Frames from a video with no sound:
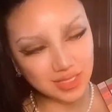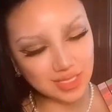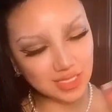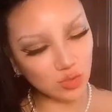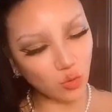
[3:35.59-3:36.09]
but
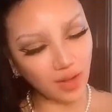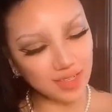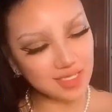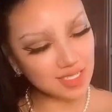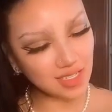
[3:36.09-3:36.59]
it's still
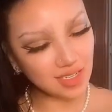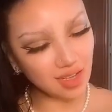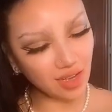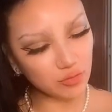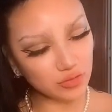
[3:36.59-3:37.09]

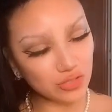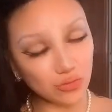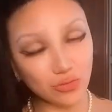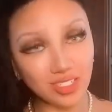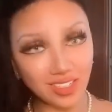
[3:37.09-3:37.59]
quieter. I
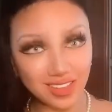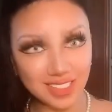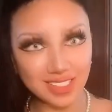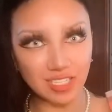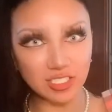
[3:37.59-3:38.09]
just really
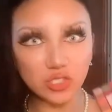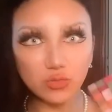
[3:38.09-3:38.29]
like the sound.